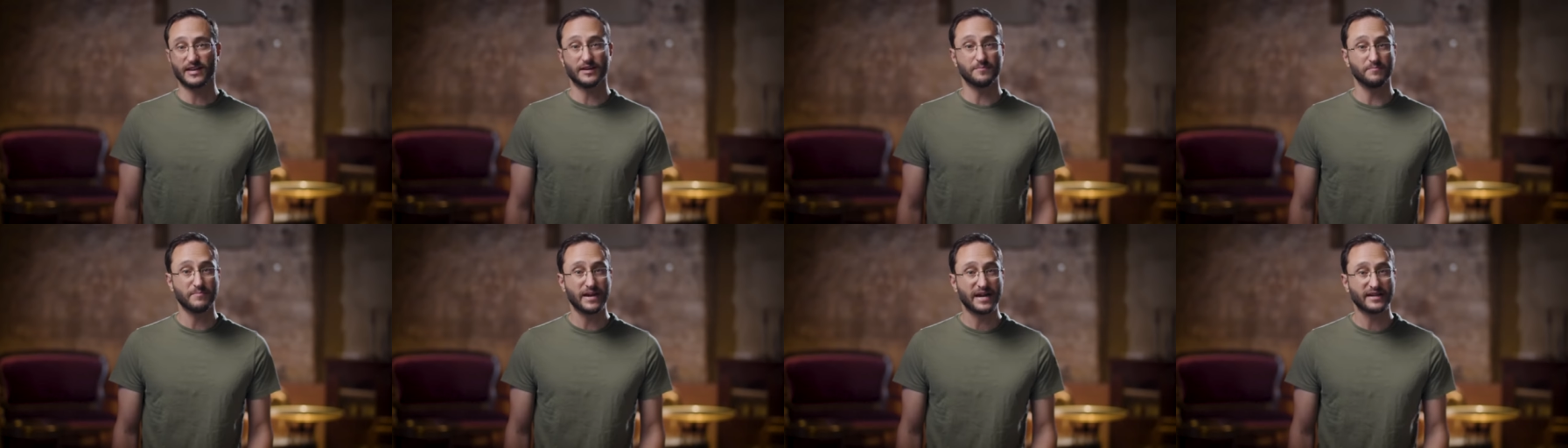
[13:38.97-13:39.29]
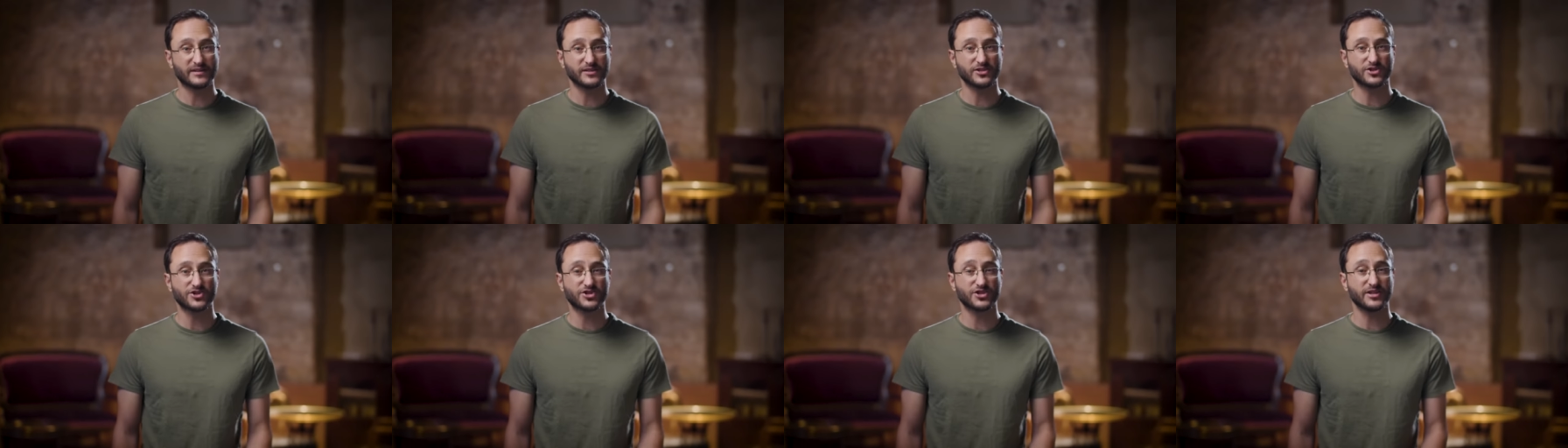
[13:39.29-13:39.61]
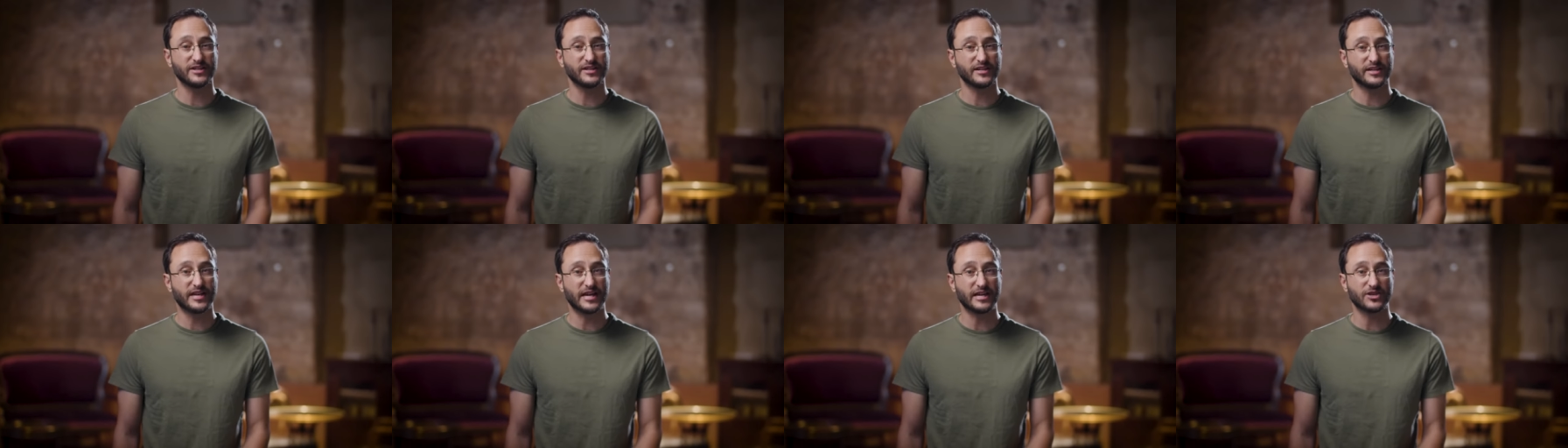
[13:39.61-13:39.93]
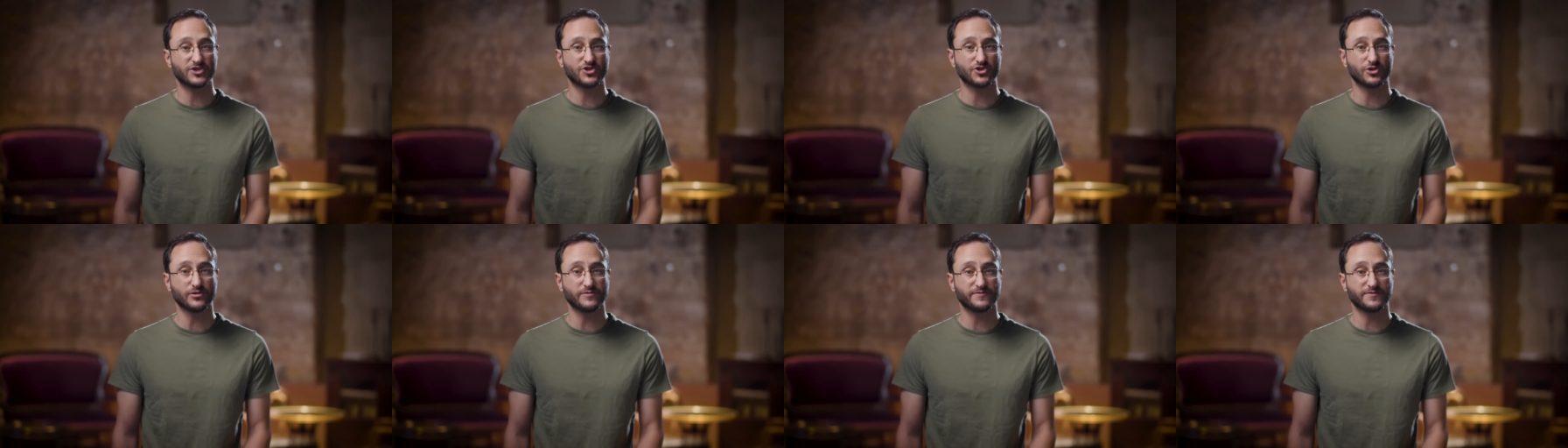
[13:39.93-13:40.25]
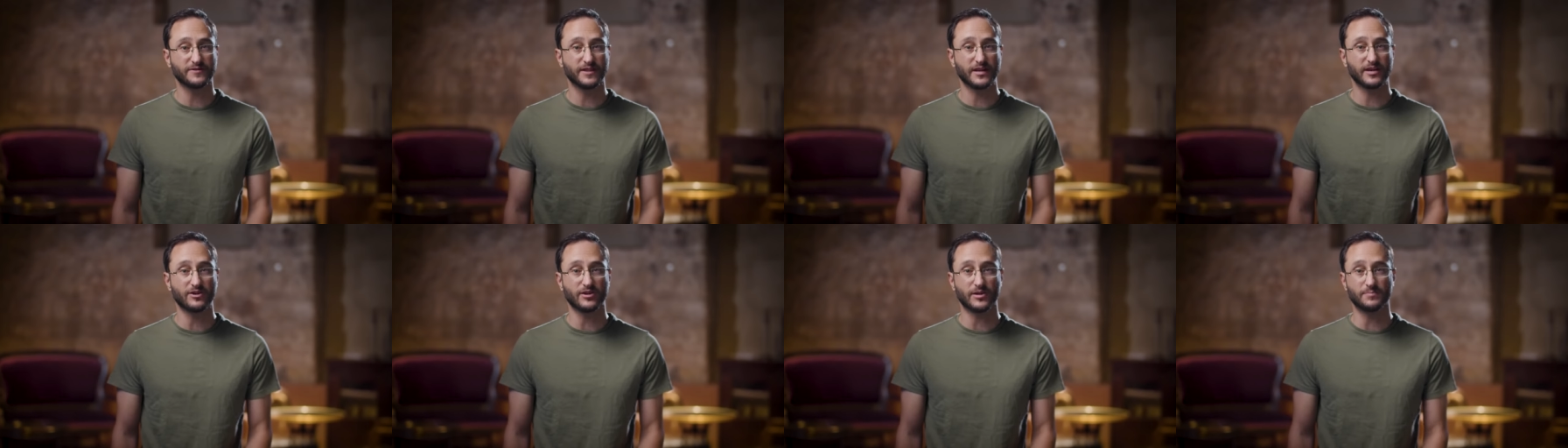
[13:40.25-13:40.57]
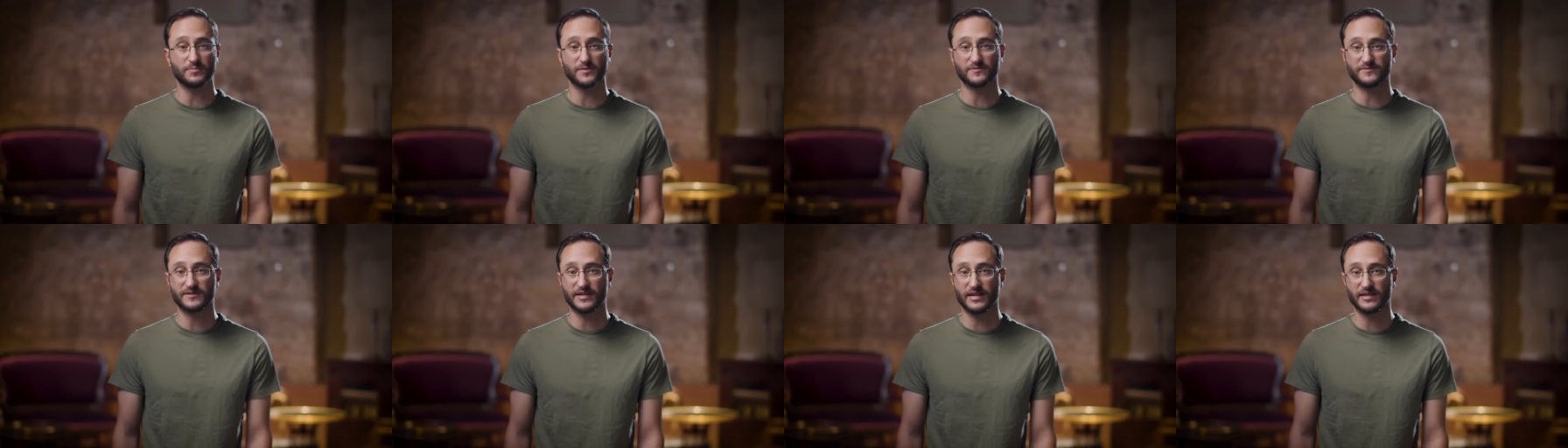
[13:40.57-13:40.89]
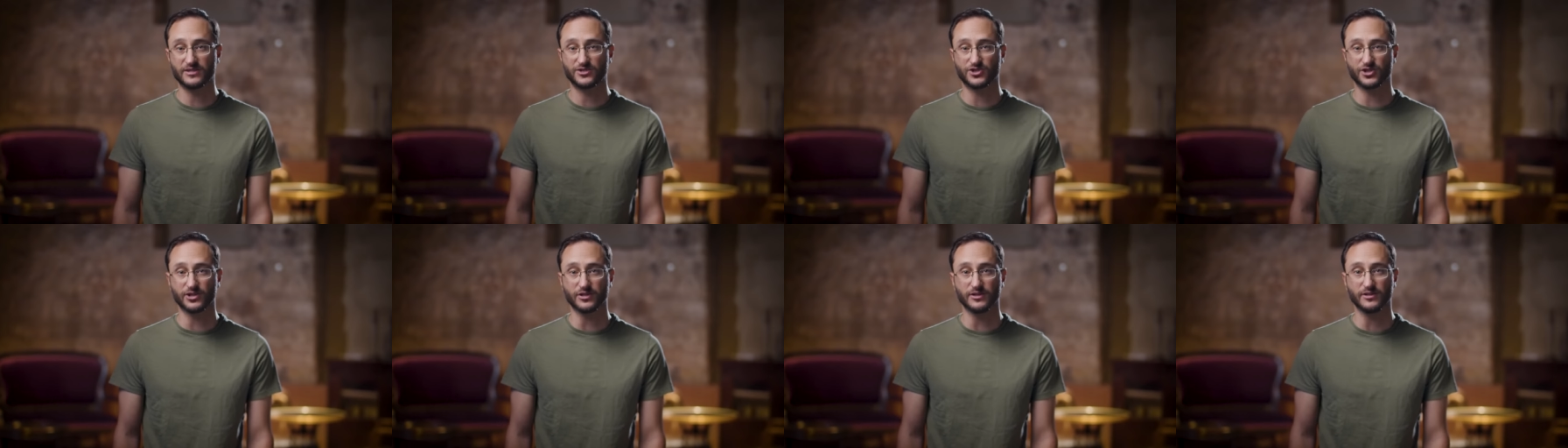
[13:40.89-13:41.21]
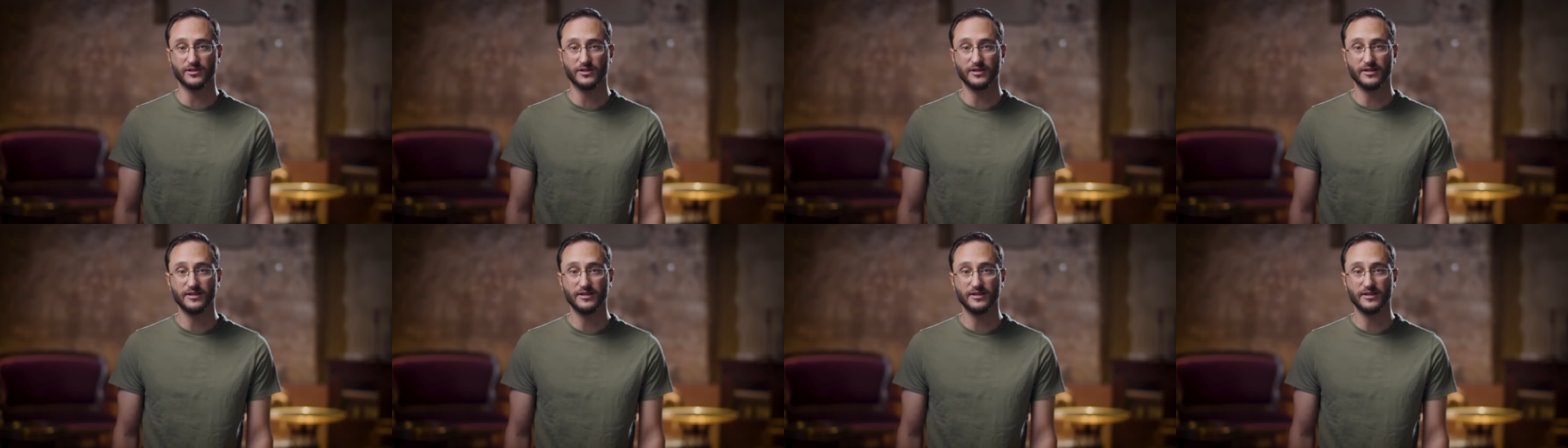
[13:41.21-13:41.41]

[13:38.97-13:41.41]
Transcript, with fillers: and manage the occasional flare up of tension.